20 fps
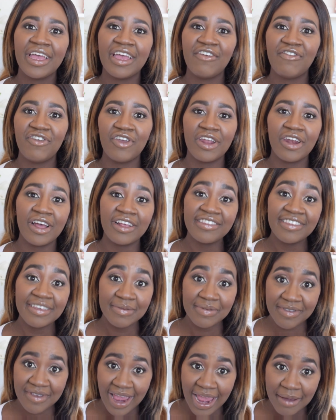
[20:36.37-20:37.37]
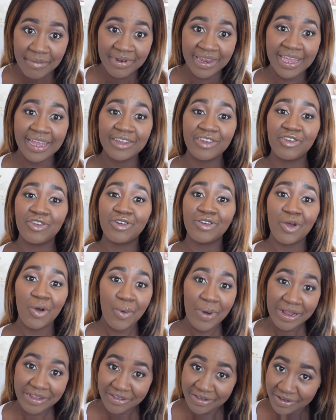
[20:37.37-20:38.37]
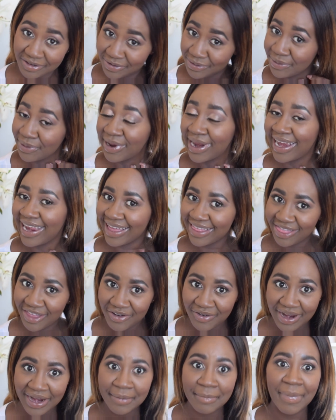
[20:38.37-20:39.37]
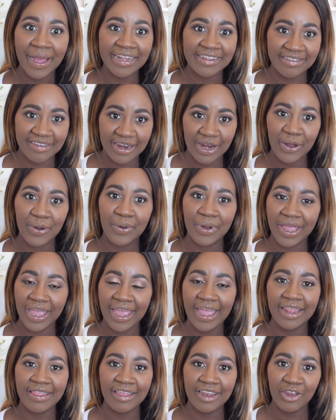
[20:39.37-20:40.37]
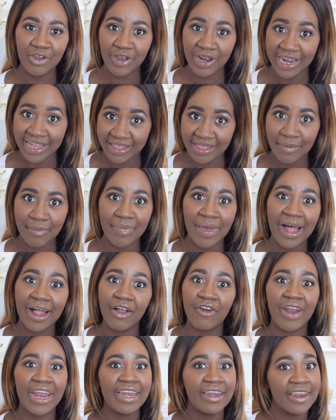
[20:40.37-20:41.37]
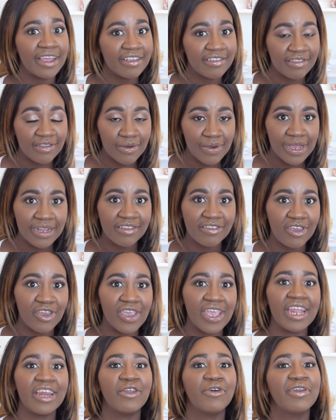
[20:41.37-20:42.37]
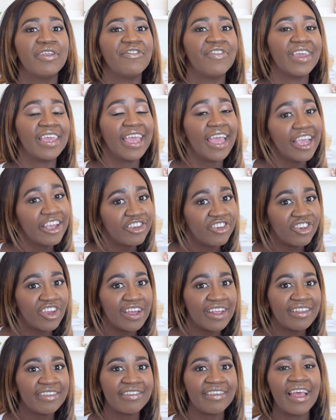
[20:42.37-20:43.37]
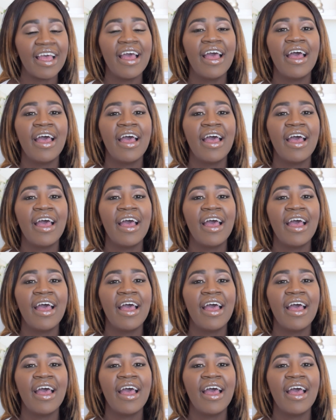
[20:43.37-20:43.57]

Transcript: If you're not subscribed yet, you know what to do. Click the red button, okay, and then you click the bell right next to it so you get notifications.